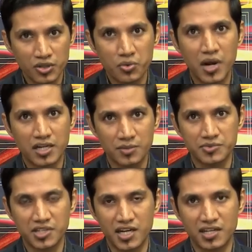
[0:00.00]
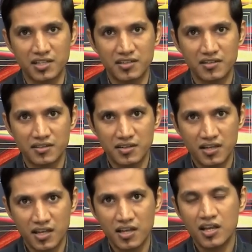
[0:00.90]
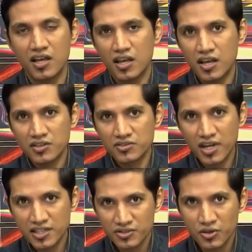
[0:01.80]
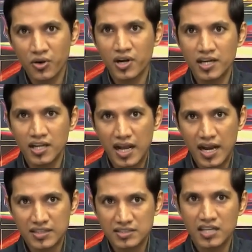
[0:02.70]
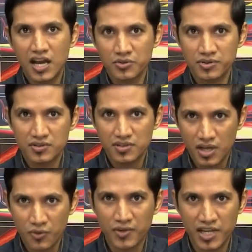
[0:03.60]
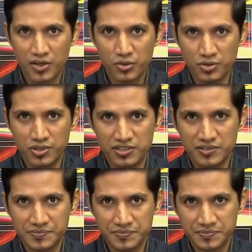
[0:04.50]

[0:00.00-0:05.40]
than two atoms in it? So let us go ahead and see how we can do this.